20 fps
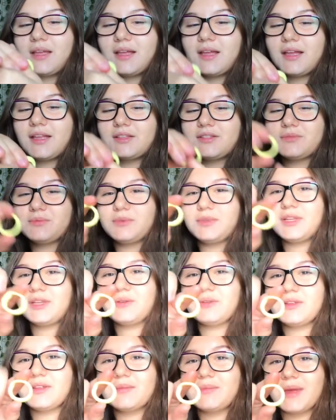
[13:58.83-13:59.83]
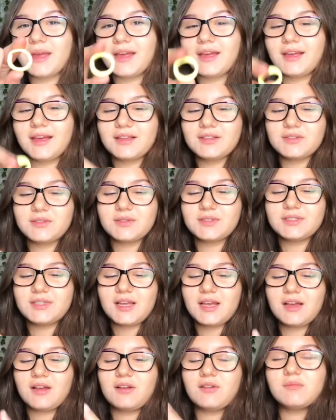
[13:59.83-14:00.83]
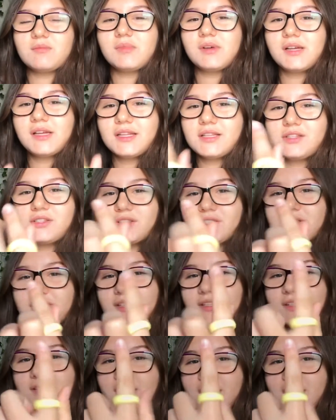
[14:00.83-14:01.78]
It's really big, as you can tell, but it's just this